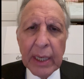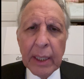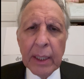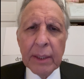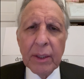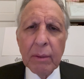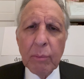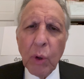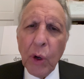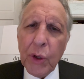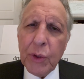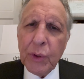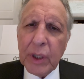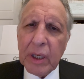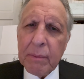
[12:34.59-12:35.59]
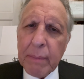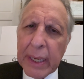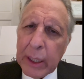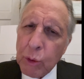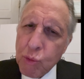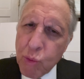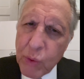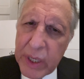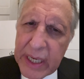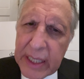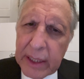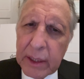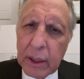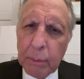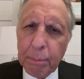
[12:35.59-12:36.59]
the more you can make
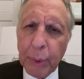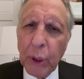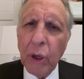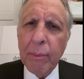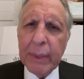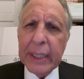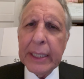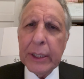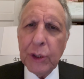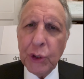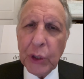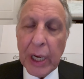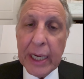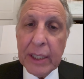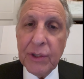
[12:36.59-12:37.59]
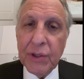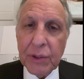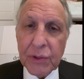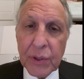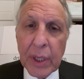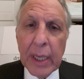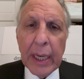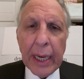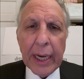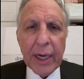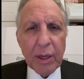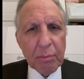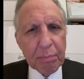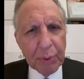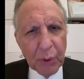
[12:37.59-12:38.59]
real permanent changes and
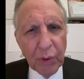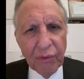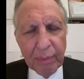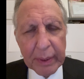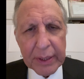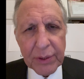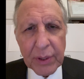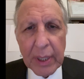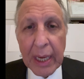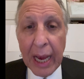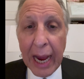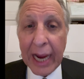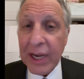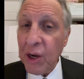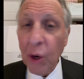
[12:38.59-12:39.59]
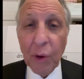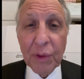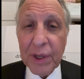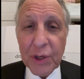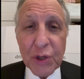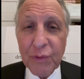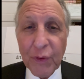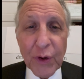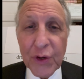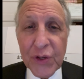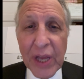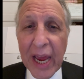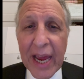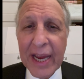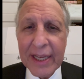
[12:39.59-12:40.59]
improvements. I know this
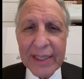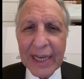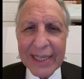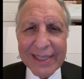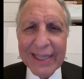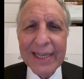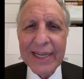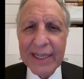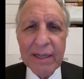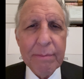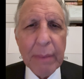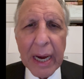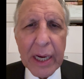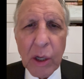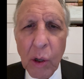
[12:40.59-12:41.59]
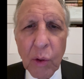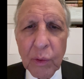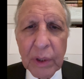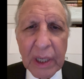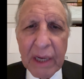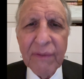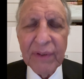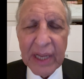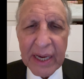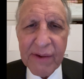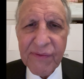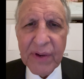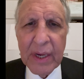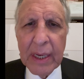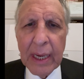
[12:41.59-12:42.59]
firsthand. I did it in my own love life.
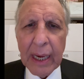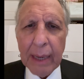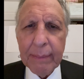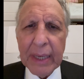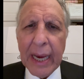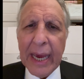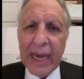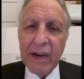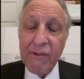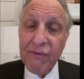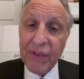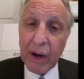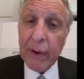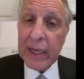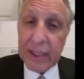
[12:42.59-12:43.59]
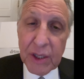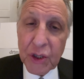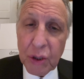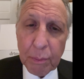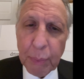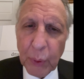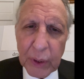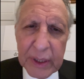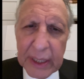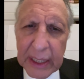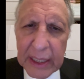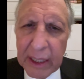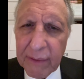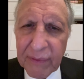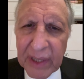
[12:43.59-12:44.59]
I mean, I had a very disappointing
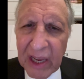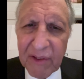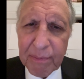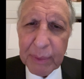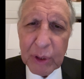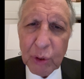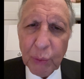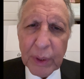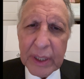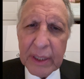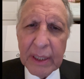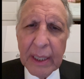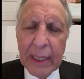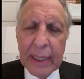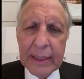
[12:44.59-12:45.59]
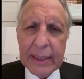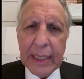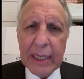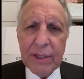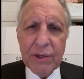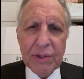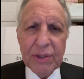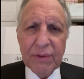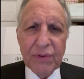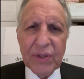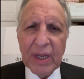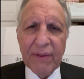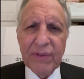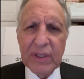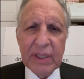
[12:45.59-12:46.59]
love life between the ages of
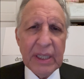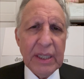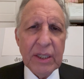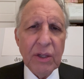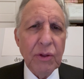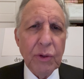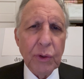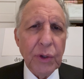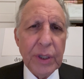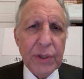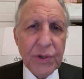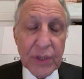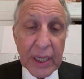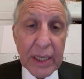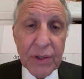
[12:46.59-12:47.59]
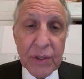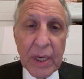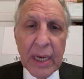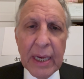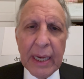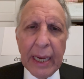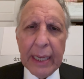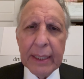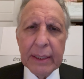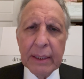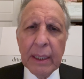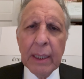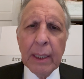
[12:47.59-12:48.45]
17 and 36. And